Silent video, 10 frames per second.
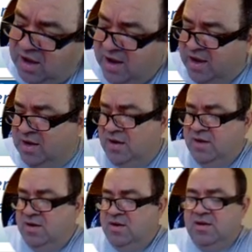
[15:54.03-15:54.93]
line,
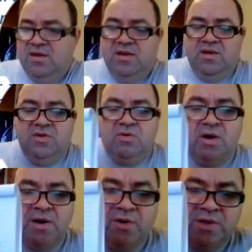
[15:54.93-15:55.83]
you
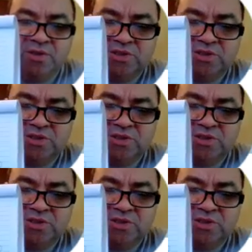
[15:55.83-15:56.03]
are going